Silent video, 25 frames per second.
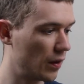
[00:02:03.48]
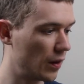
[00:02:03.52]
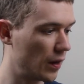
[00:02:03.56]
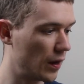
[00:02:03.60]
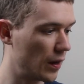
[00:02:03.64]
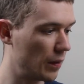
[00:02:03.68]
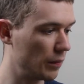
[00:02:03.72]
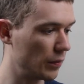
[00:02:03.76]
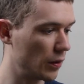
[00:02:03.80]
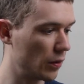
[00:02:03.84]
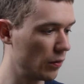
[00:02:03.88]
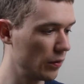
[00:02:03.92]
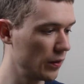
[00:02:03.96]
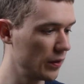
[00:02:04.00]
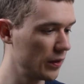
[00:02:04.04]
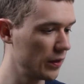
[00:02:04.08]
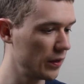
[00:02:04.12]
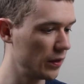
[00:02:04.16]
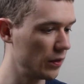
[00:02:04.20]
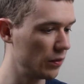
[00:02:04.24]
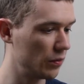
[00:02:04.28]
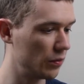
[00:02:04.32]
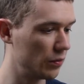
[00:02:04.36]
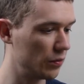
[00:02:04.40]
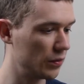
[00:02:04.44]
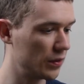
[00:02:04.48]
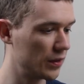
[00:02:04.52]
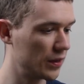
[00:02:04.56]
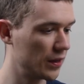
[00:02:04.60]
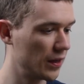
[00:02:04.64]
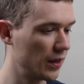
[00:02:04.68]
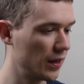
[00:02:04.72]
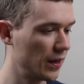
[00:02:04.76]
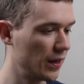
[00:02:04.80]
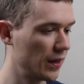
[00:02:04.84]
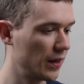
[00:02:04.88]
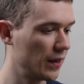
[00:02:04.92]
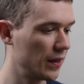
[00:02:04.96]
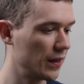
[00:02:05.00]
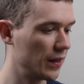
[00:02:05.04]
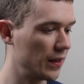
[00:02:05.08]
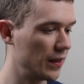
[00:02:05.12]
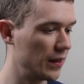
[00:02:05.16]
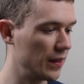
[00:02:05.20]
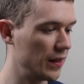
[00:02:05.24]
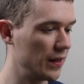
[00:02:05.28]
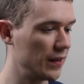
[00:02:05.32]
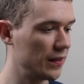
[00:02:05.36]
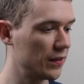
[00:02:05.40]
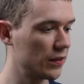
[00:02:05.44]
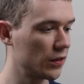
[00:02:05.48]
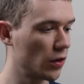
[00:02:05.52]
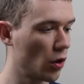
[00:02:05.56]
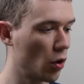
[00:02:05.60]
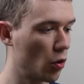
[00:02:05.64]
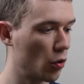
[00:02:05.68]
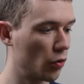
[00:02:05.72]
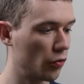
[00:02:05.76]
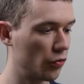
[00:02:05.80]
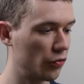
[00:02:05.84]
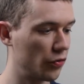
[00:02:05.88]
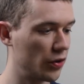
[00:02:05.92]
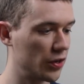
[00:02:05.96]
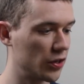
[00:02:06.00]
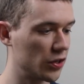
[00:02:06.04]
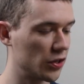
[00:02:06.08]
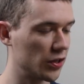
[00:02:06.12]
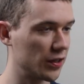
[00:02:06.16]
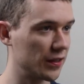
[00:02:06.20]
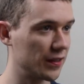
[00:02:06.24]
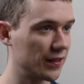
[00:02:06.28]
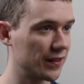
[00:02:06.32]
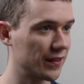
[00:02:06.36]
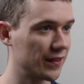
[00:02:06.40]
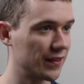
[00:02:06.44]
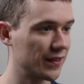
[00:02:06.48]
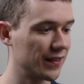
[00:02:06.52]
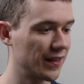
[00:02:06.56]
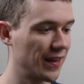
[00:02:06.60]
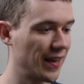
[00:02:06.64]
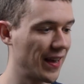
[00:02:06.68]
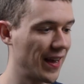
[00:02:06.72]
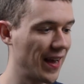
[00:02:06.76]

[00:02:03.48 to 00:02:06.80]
I'm going to use these coefficients,